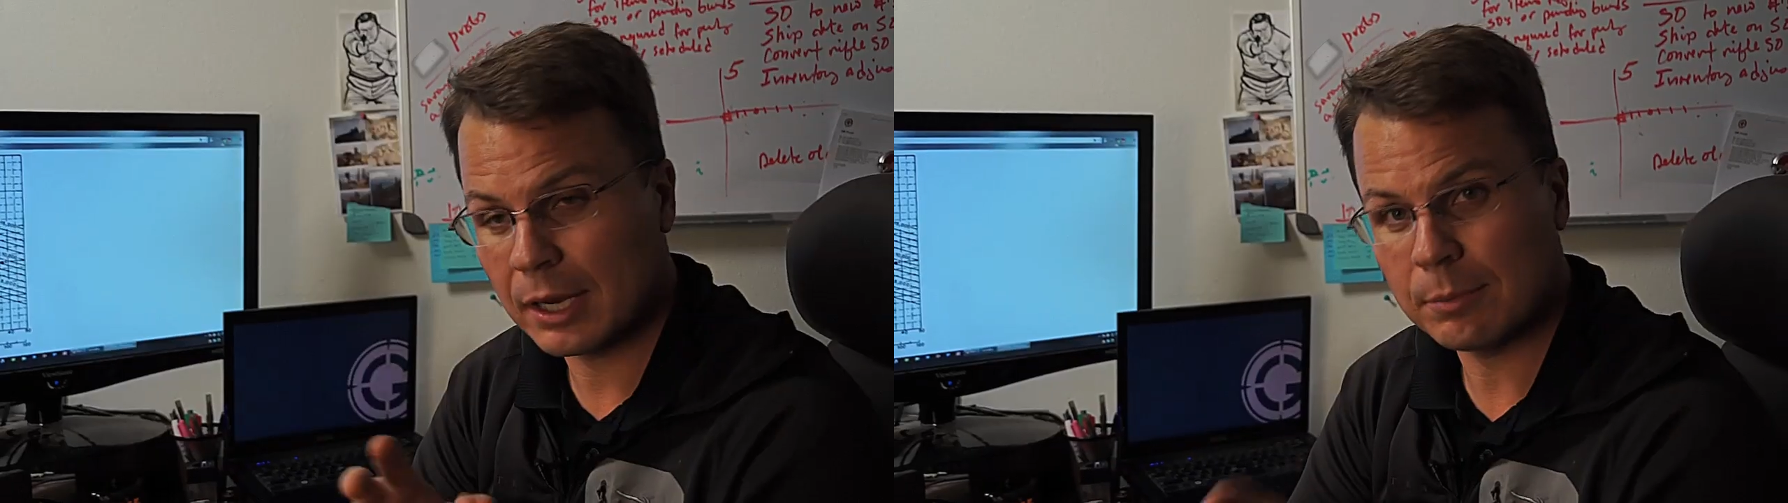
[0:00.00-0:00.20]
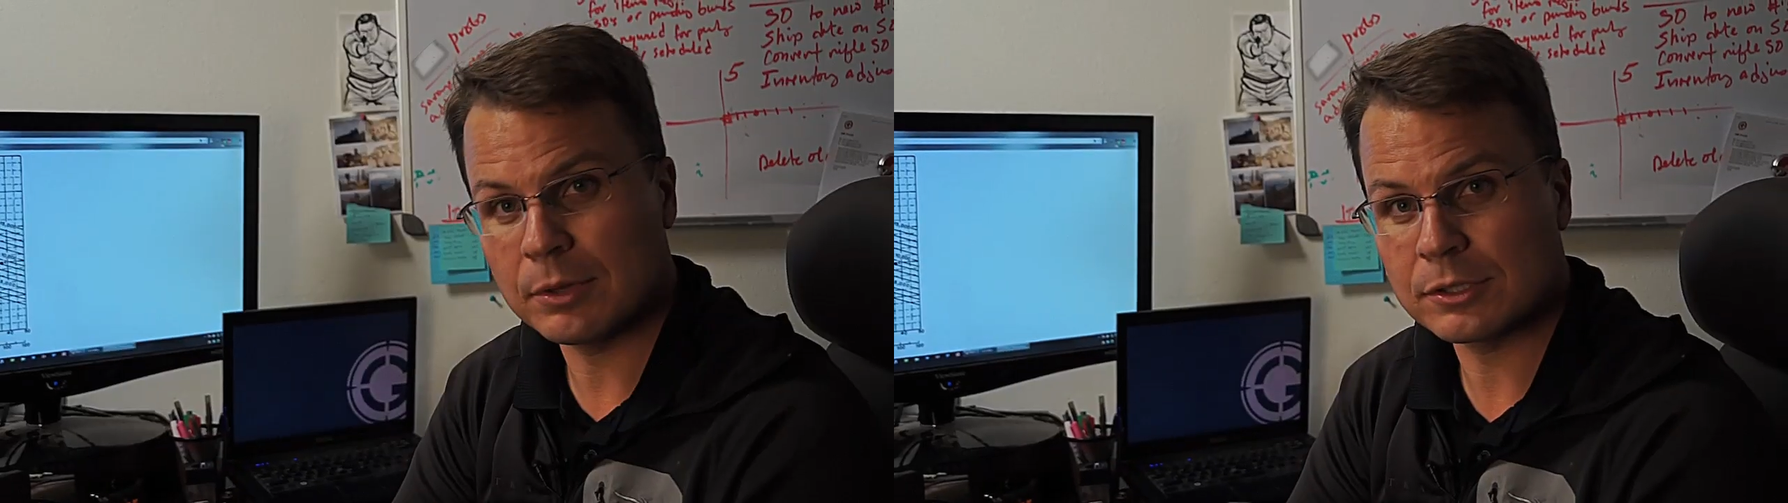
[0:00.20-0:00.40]

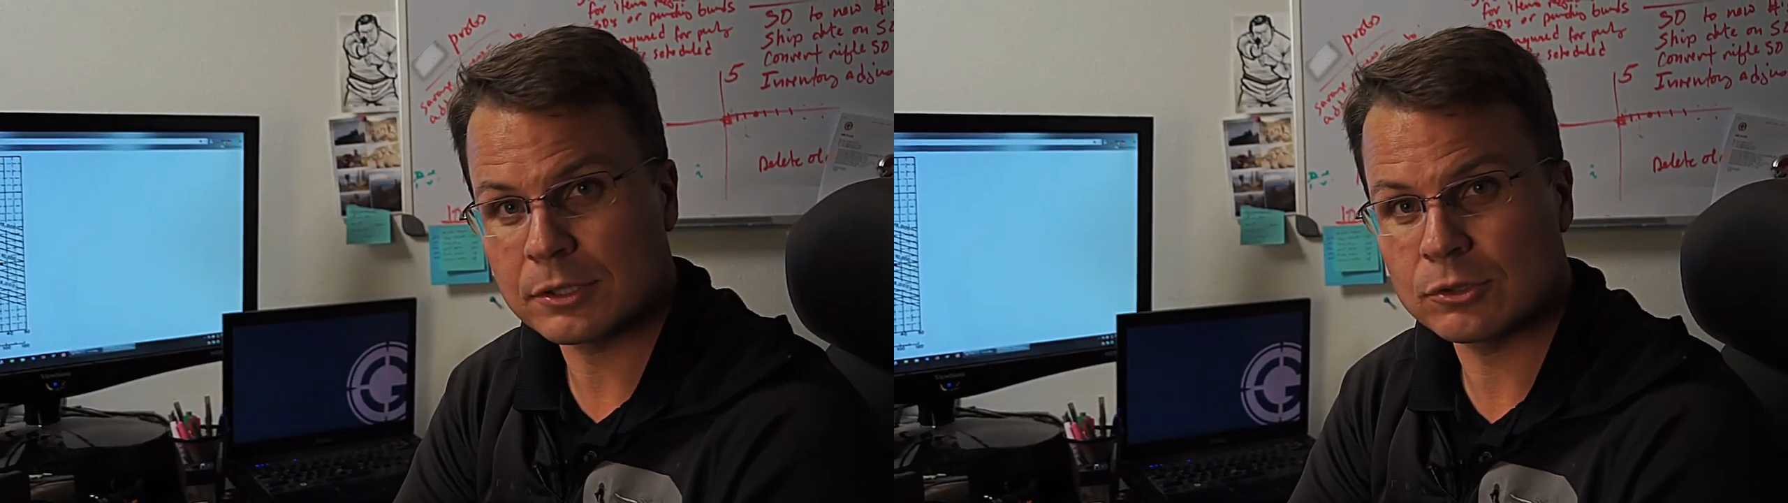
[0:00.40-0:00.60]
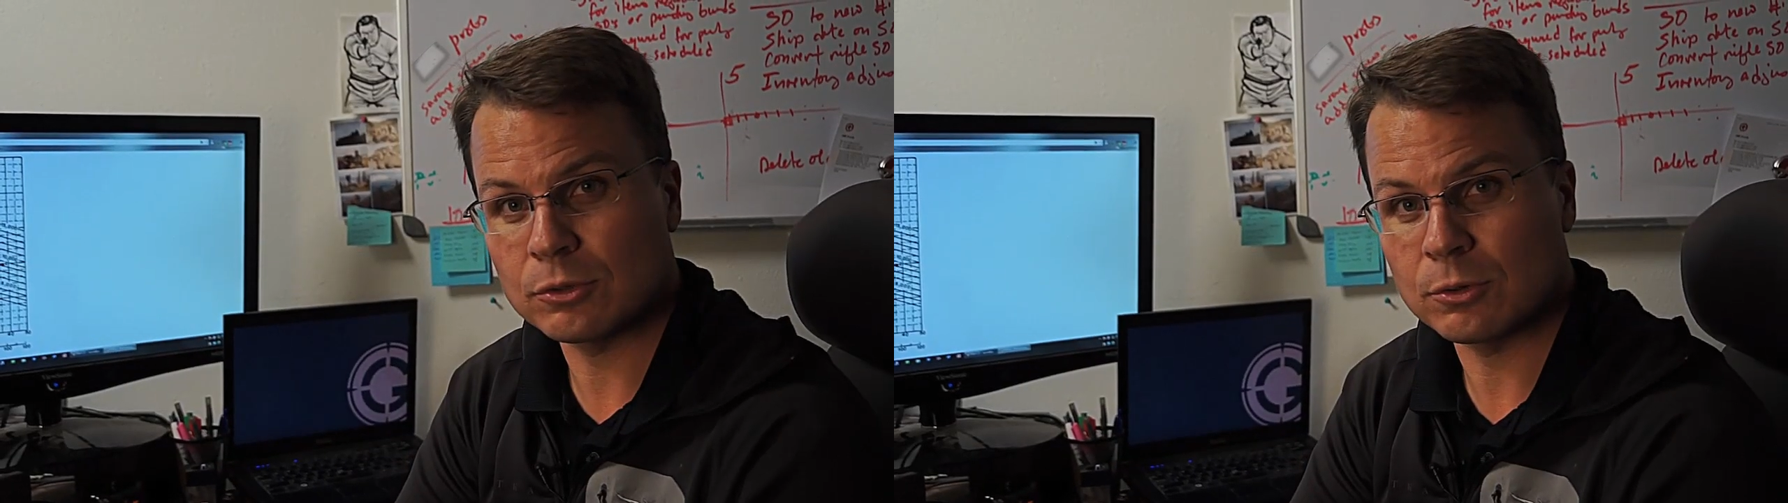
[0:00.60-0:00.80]
any
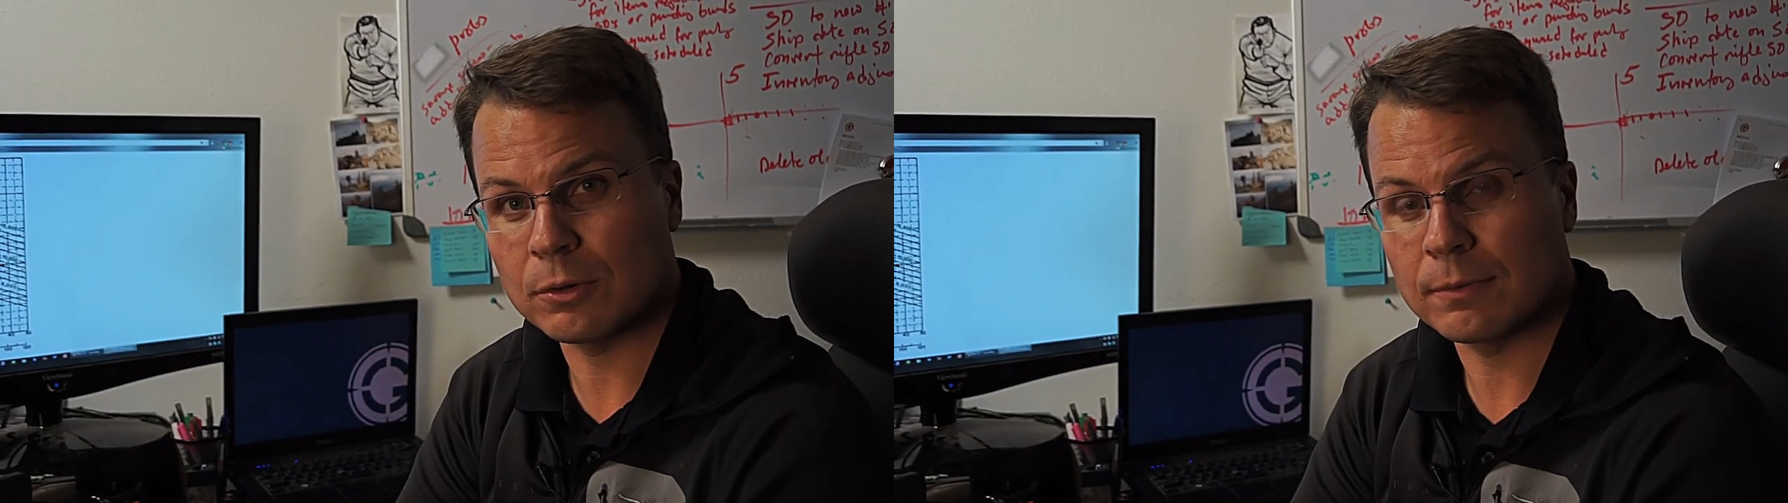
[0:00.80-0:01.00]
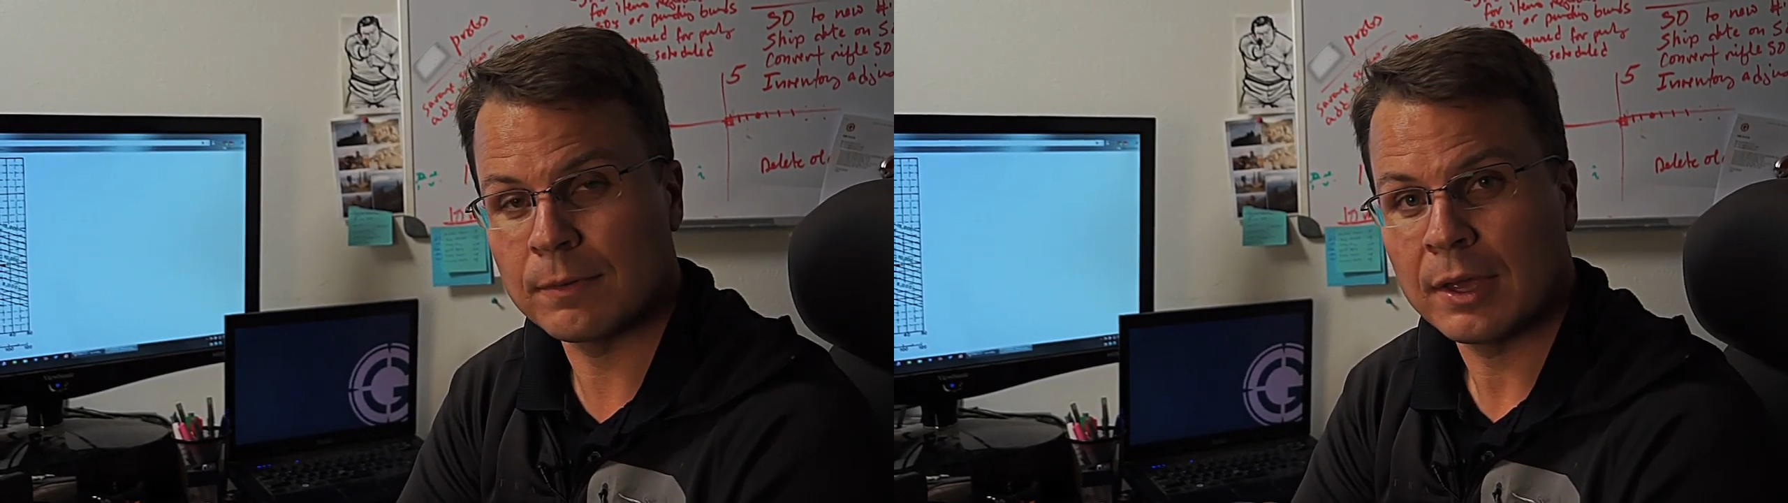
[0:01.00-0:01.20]
ballistics tool,